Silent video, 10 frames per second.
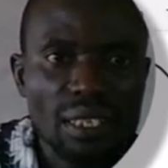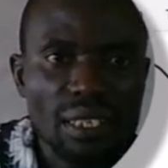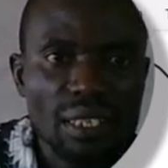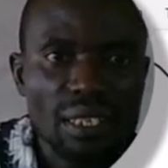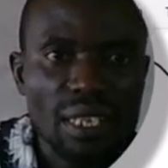
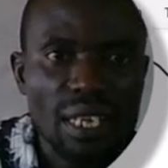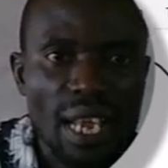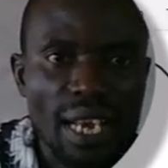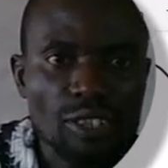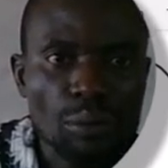
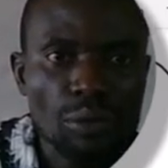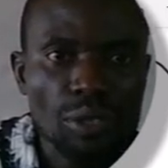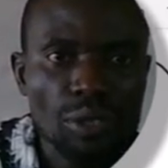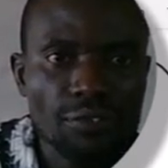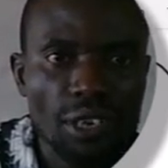electromotive
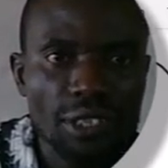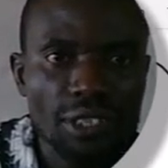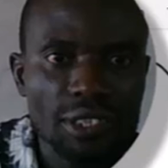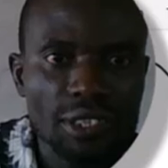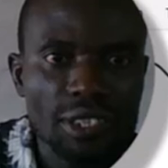force will
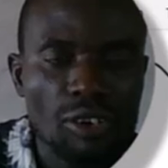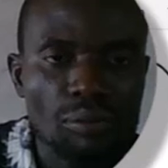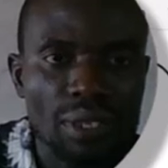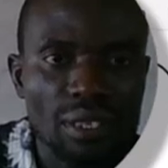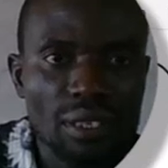now be
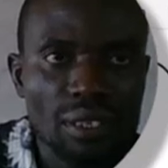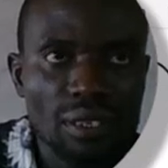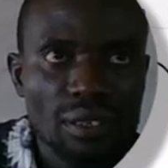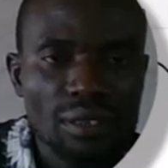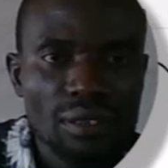
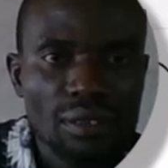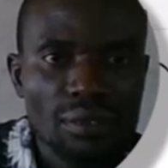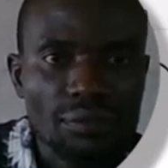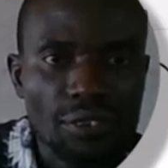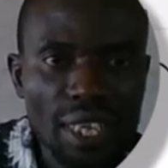
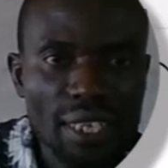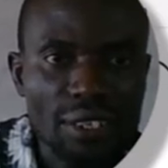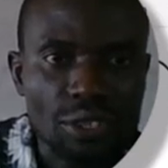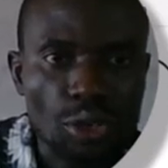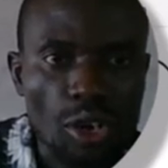voltage
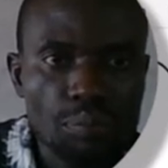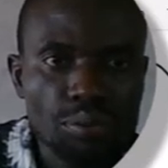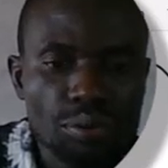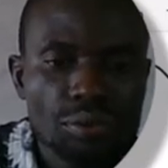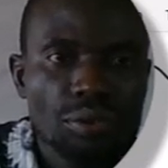drop.
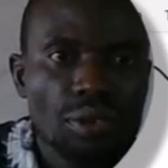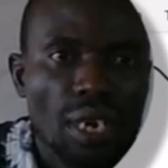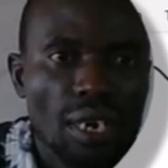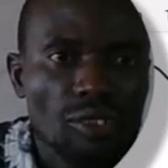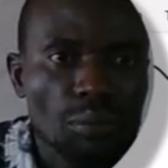
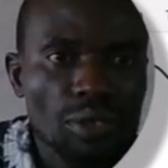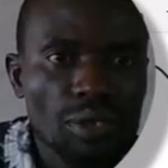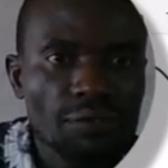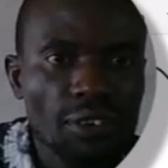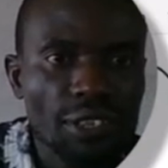Electromotive
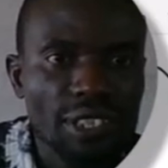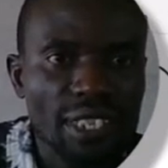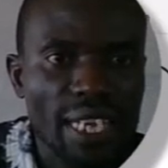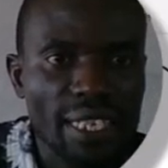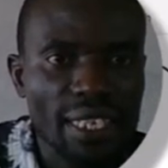force here,
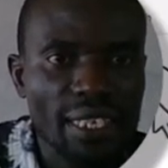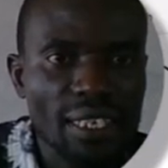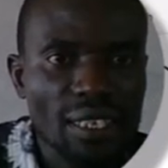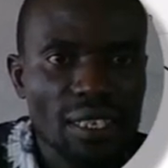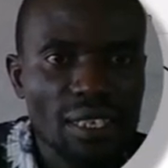E
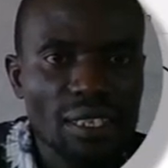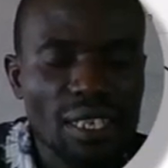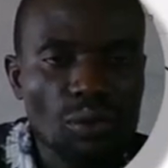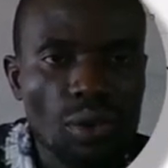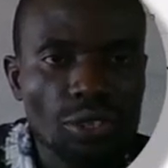
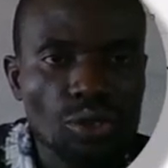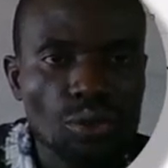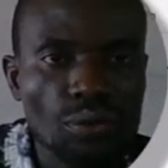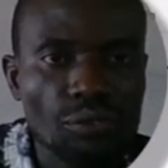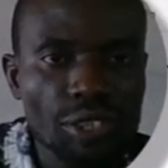equals to
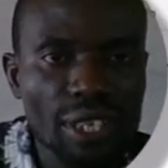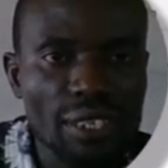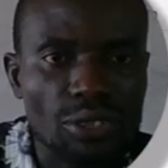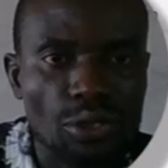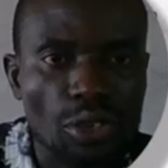voltage
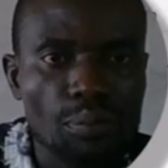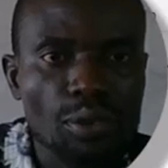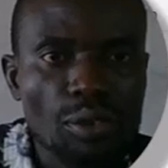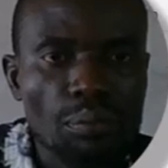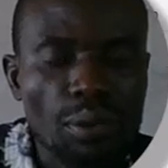drop
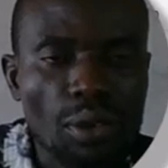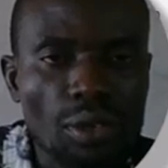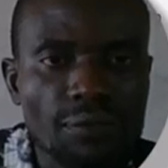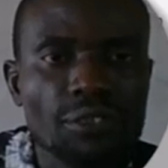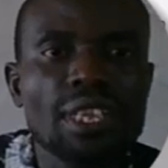plus
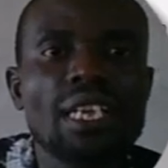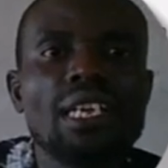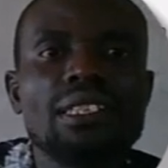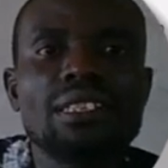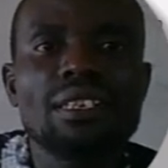
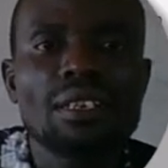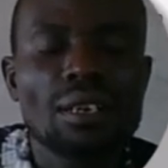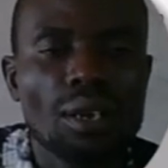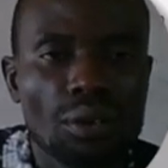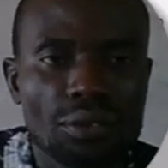voltage
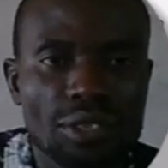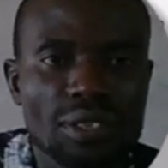loss.